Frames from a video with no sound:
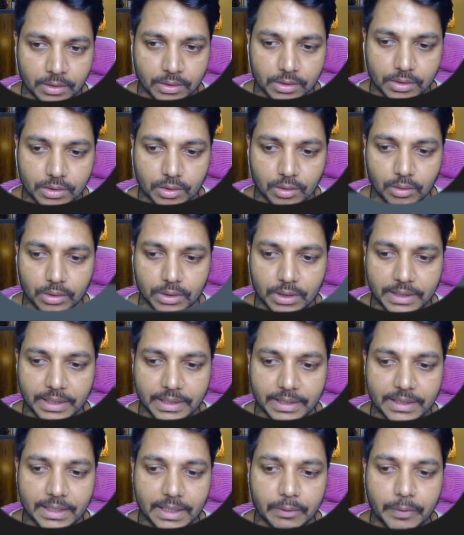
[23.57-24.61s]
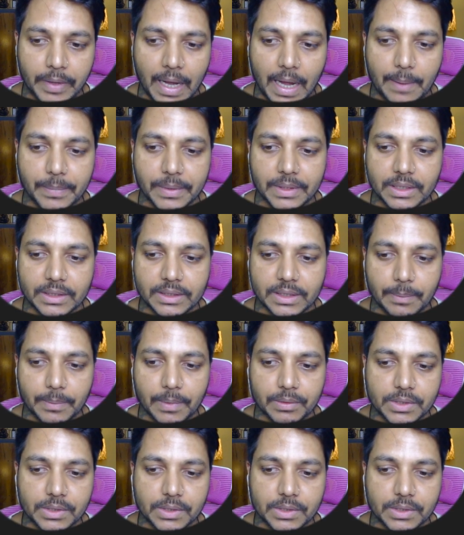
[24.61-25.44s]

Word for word: So the data that we have in the table,